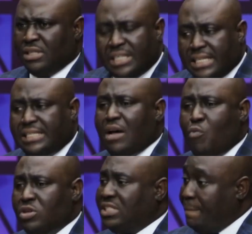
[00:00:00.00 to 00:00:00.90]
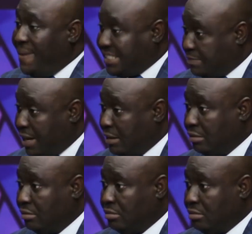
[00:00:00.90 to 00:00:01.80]
The sister wants the best man.
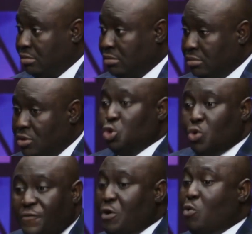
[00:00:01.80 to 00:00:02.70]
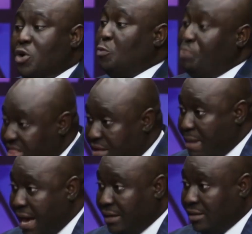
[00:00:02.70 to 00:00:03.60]
So if you are going to beat the
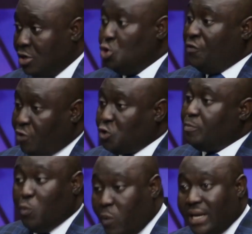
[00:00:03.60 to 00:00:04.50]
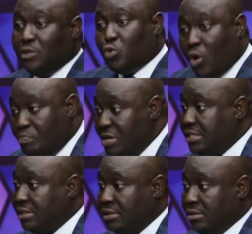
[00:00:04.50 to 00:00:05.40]
man, you've got to be willing to
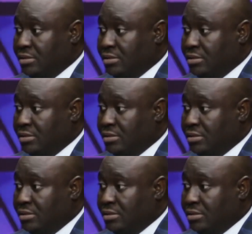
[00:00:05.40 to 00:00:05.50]
compete.